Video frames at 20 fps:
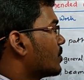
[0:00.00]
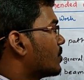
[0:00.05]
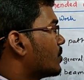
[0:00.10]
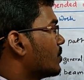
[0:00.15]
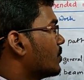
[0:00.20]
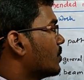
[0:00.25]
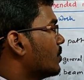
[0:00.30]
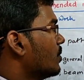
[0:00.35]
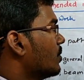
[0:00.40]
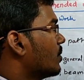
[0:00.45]

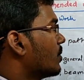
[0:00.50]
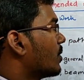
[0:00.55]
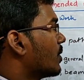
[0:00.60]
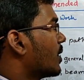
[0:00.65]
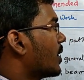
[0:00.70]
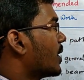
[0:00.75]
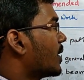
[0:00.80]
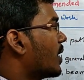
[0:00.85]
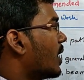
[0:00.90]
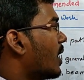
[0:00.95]
two
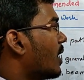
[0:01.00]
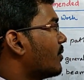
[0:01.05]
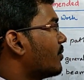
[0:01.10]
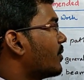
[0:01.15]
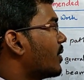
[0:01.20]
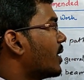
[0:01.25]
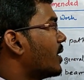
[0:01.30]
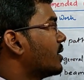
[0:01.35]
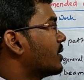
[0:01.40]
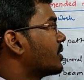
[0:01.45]
and
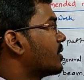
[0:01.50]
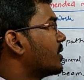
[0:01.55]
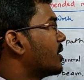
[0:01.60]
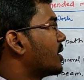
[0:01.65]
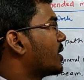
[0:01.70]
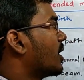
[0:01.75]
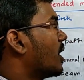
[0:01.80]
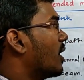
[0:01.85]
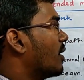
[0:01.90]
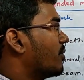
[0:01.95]
half and three
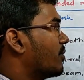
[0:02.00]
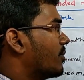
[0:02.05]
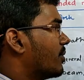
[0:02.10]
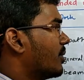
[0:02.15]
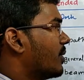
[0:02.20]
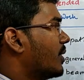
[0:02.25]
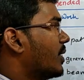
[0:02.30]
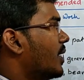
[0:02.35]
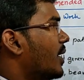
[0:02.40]
and half,